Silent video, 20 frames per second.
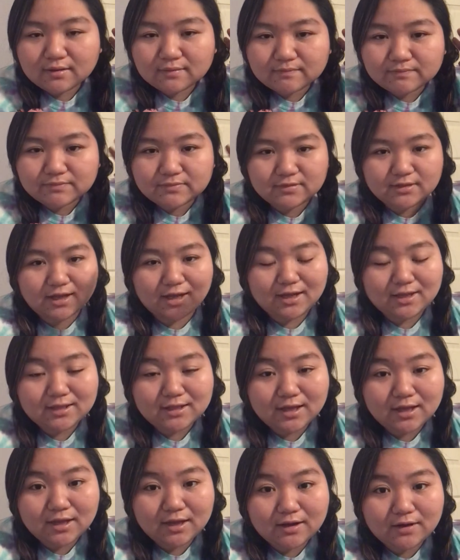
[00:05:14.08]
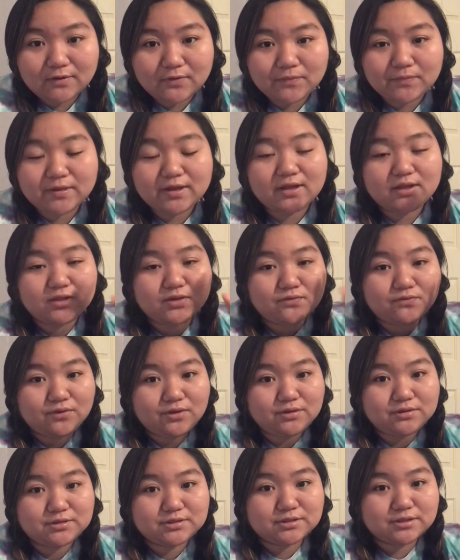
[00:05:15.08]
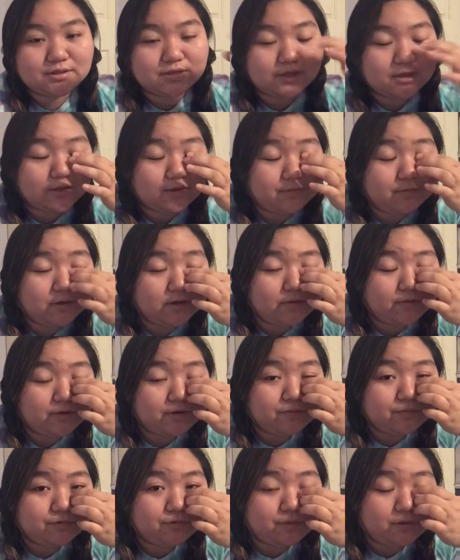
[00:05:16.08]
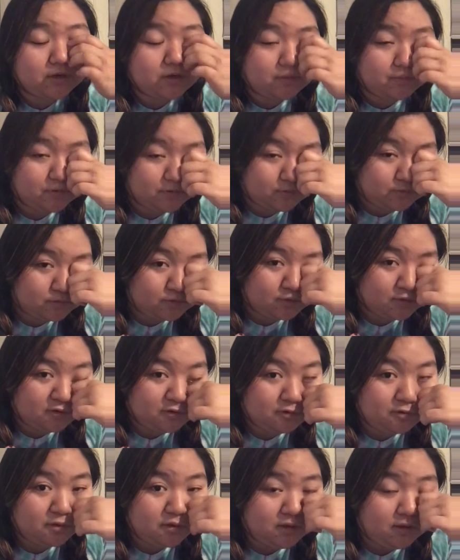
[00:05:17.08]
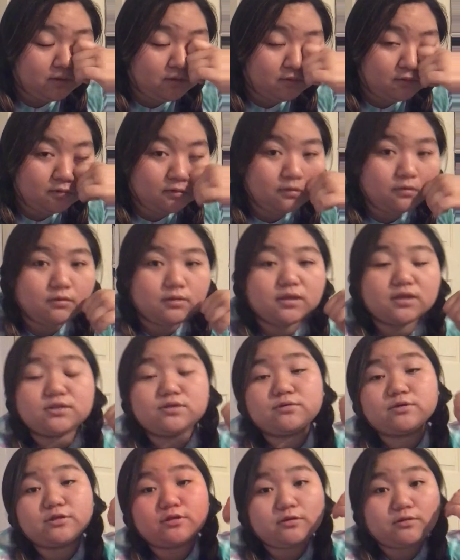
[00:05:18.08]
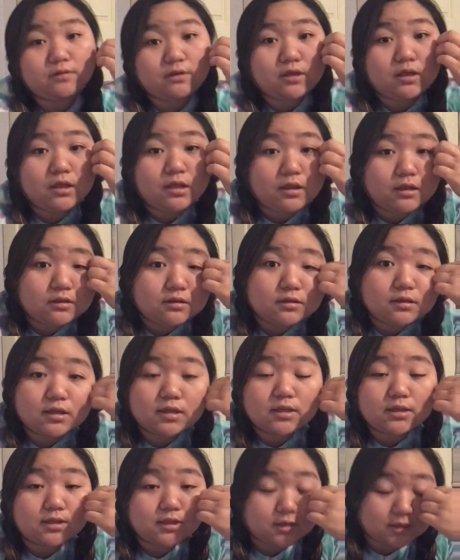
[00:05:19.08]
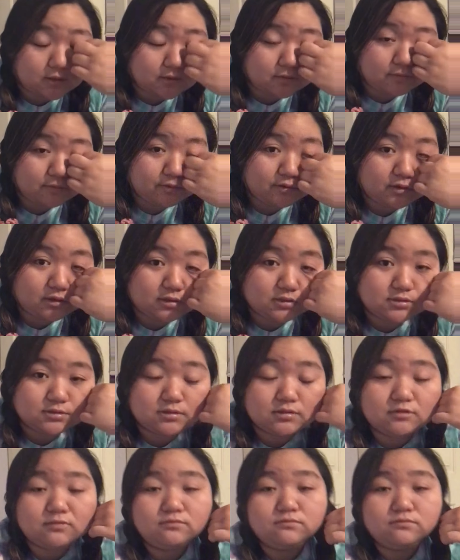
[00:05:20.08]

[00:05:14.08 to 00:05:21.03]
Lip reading: Not now. In the future. I'm probably 23. Yeah, 23. So I didn't have my kids.